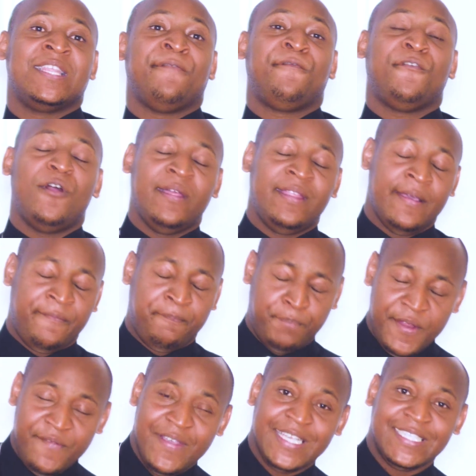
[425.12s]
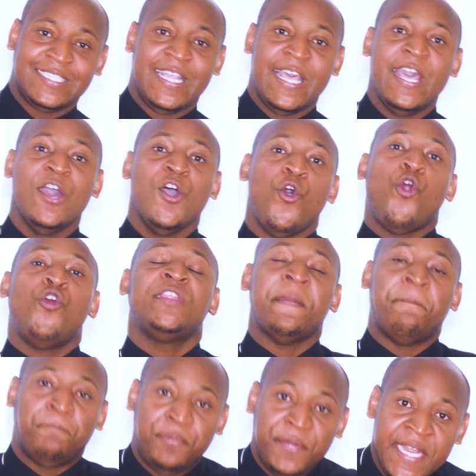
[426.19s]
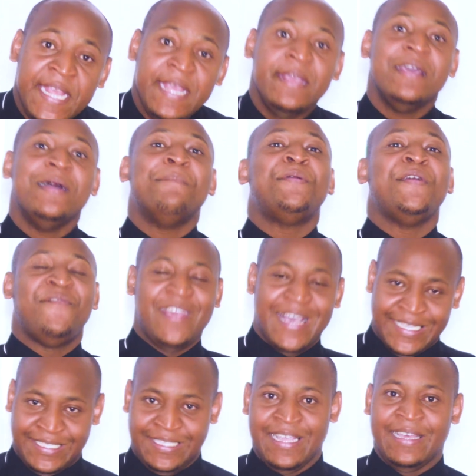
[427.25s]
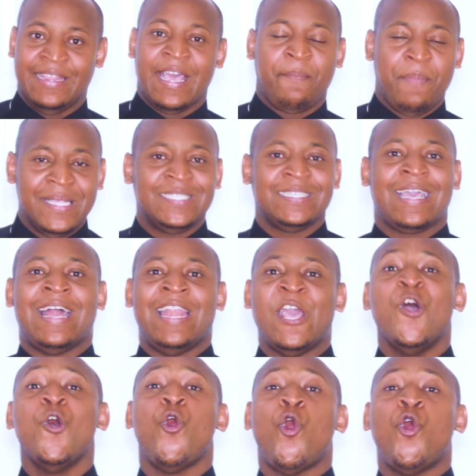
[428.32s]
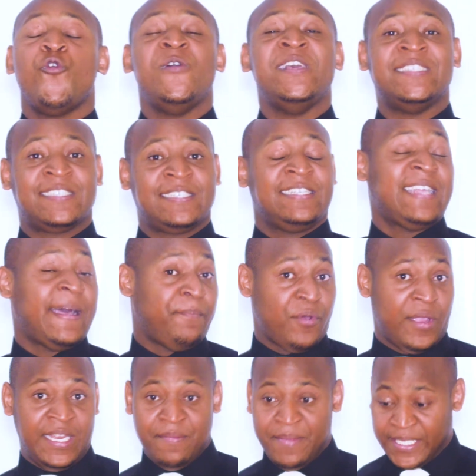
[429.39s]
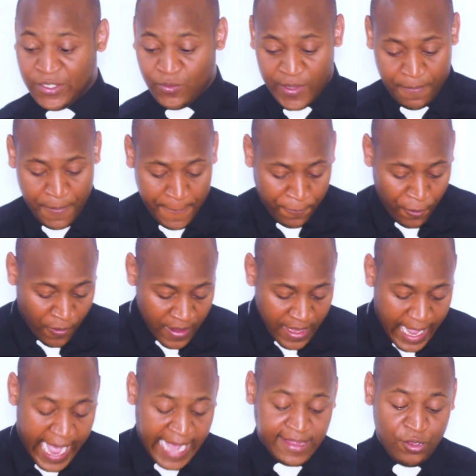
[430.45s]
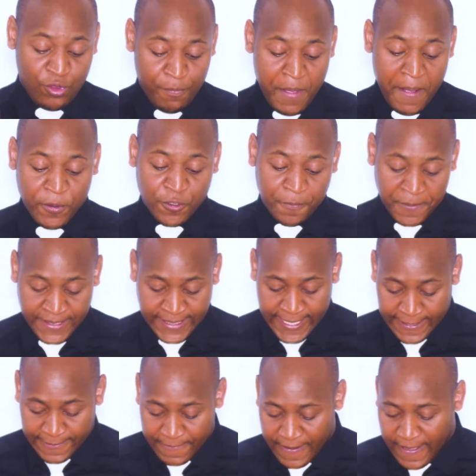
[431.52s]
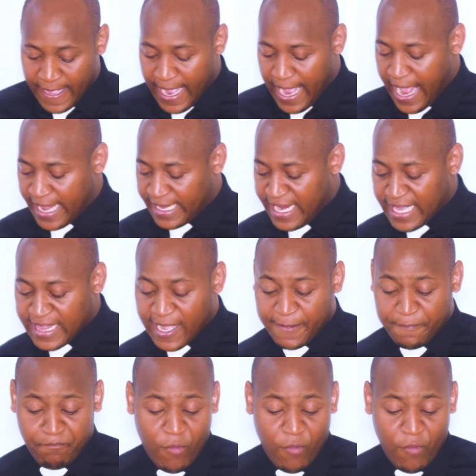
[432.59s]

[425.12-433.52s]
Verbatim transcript: the, the previous day or the pre-previous day. Like basically, always set appointments with people, and you'll be able to present. Uh, the other